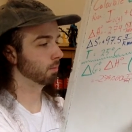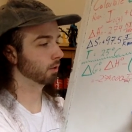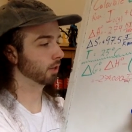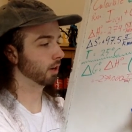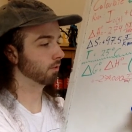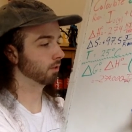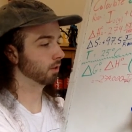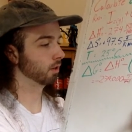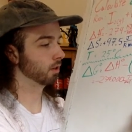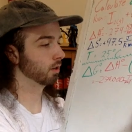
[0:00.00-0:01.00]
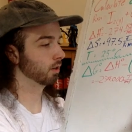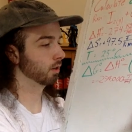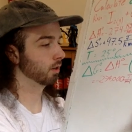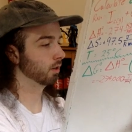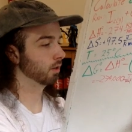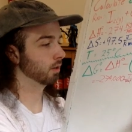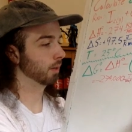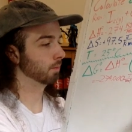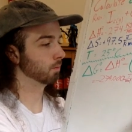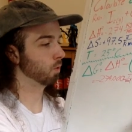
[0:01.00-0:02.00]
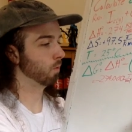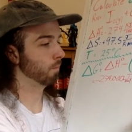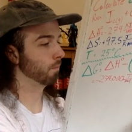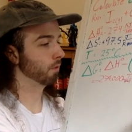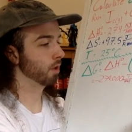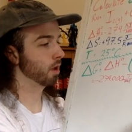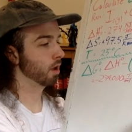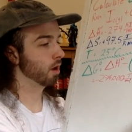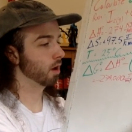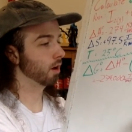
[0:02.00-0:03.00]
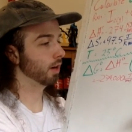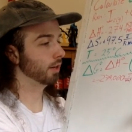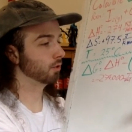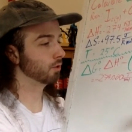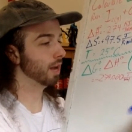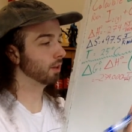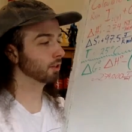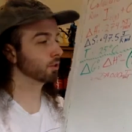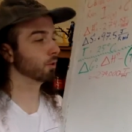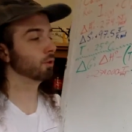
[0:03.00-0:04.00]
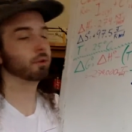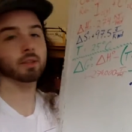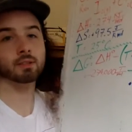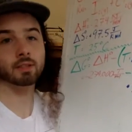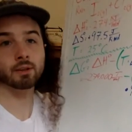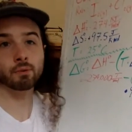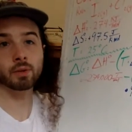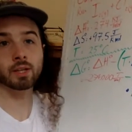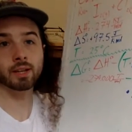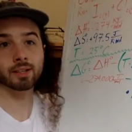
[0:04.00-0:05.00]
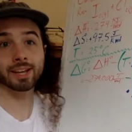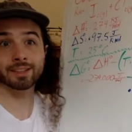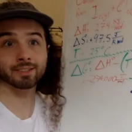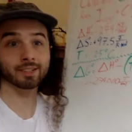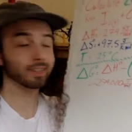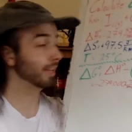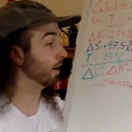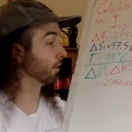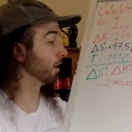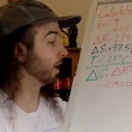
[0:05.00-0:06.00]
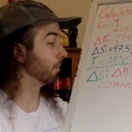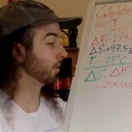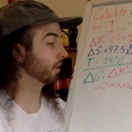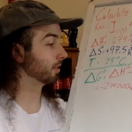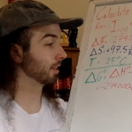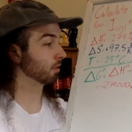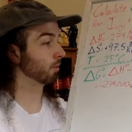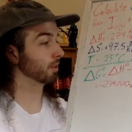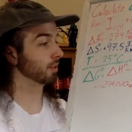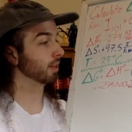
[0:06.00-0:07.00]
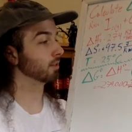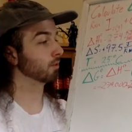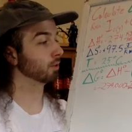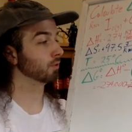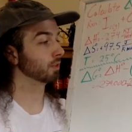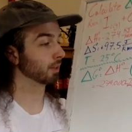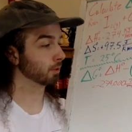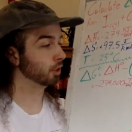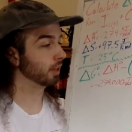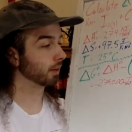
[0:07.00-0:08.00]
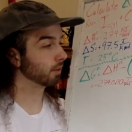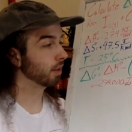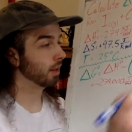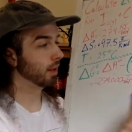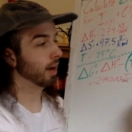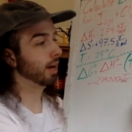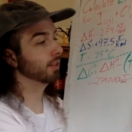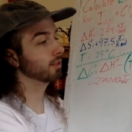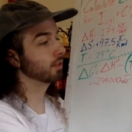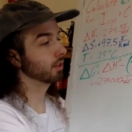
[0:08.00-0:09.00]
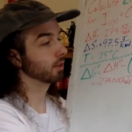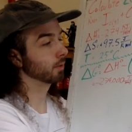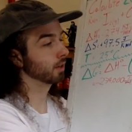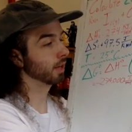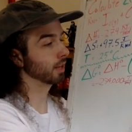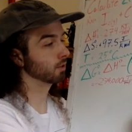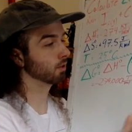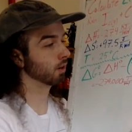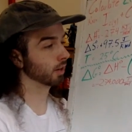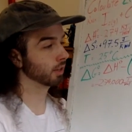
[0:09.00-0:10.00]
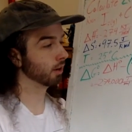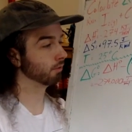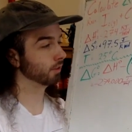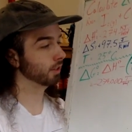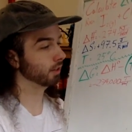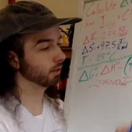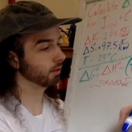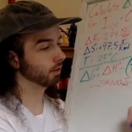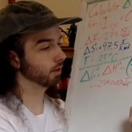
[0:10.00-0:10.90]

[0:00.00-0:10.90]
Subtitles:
per Kelvin times mole. All right, so now let's go through and let's see if we can cancel anything out, because that's always nice. It always feels like we're cheating. I see that we can cancel our Kelvin here